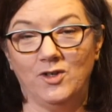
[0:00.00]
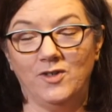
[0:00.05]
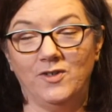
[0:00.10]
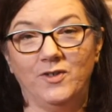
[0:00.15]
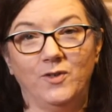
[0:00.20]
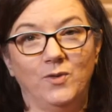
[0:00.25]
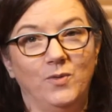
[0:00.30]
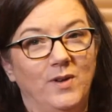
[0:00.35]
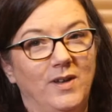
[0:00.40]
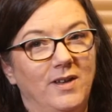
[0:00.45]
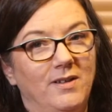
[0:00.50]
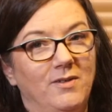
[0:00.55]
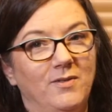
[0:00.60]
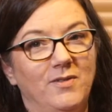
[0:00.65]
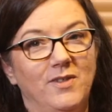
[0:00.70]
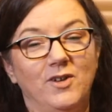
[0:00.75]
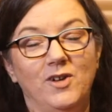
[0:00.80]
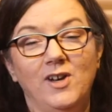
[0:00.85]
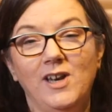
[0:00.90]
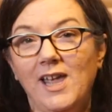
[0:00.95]
so
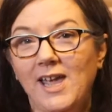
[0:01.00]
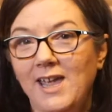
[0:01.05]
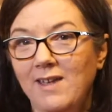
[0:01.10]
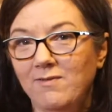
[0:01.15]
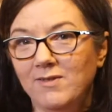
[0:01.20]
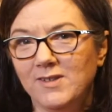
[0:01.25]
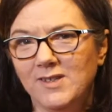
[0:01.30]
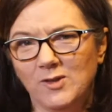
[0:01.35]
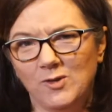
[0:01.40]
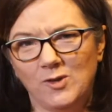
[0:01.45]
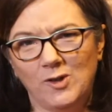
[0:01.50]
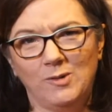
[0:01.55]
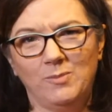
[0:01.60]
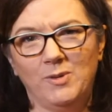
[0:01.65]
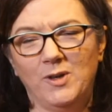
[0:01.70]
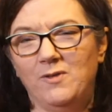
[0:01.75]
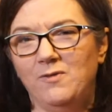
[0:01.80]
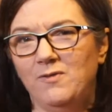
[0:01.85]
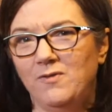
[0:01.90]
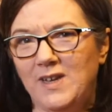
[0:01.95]
their life is all
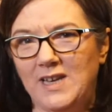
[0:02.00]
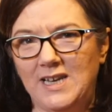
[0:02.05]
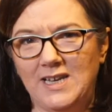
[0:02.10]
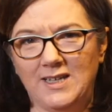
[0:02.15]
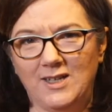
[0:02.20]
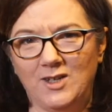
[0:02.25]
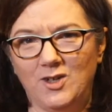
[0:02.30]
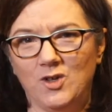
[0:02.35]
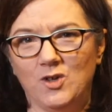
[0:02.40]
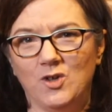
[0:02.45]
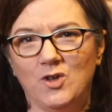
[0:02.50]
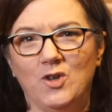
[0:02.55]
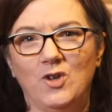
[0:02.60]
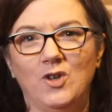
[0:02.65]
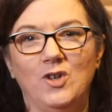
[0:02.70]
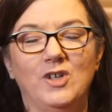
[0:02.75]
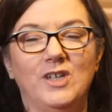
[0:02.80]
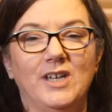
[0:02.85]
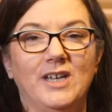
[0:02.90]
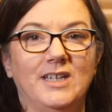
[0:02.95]
about feeling
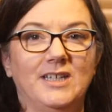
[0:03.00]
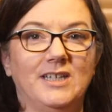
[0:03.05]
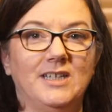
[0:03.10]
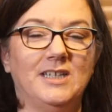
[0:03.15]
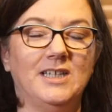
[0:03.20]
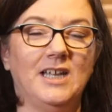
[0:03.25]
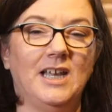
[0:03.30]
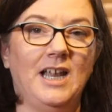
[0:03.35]
good and